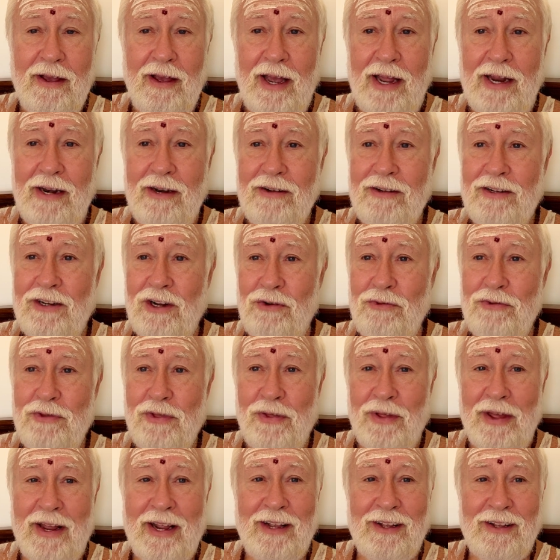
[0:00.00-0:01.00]
And don't
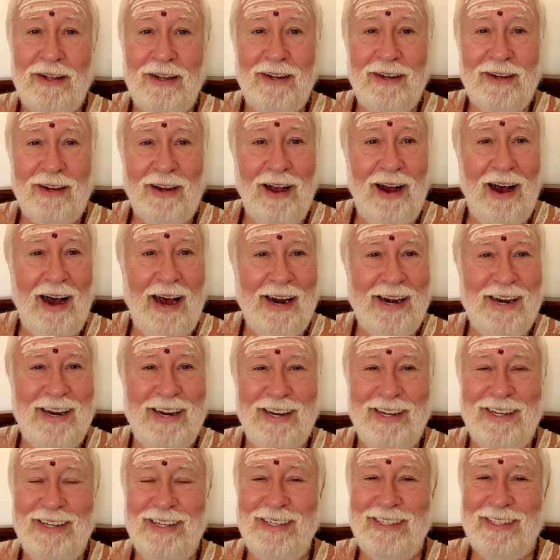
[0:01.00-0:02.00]
think God
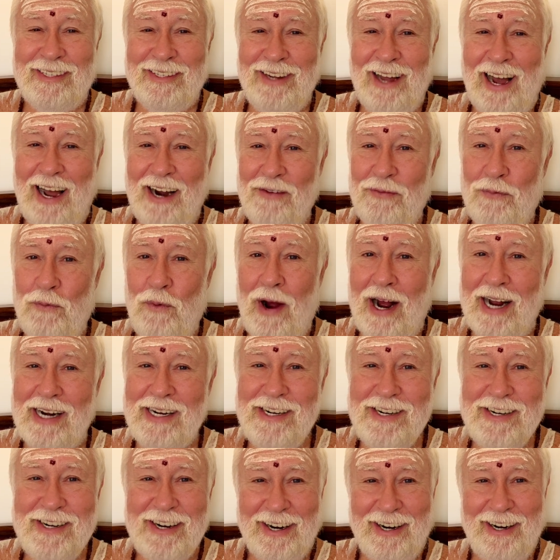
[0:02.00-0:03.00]
is not
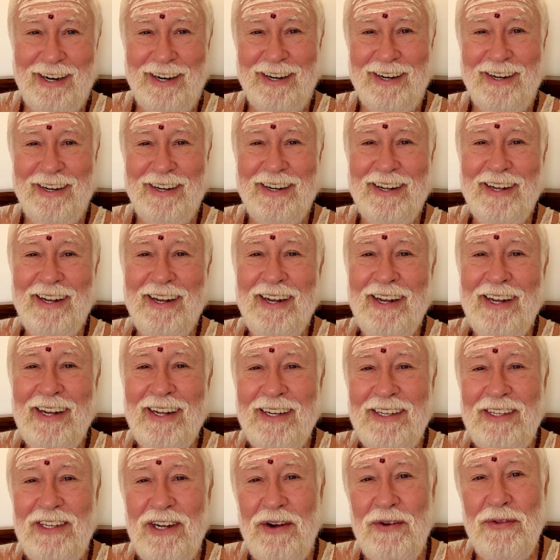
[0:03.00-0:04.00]
watching.
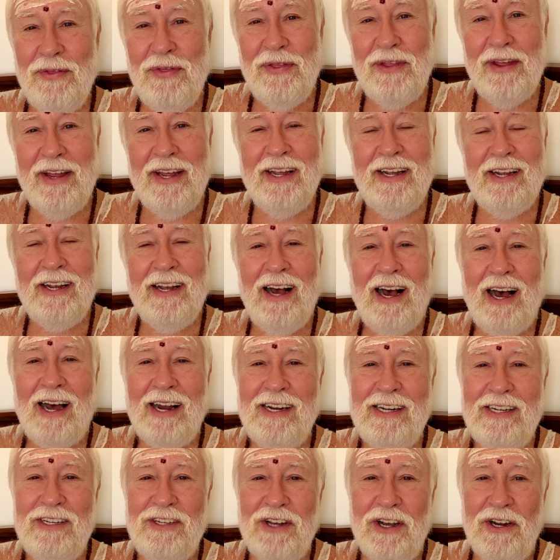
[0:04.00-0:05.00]
Don't think
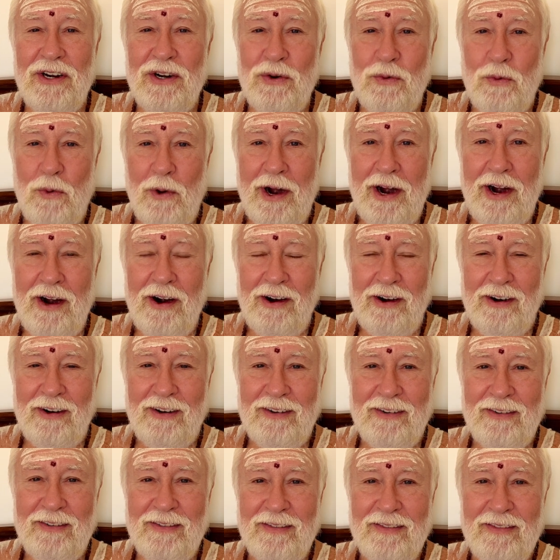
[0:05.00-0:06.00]
God is unaware.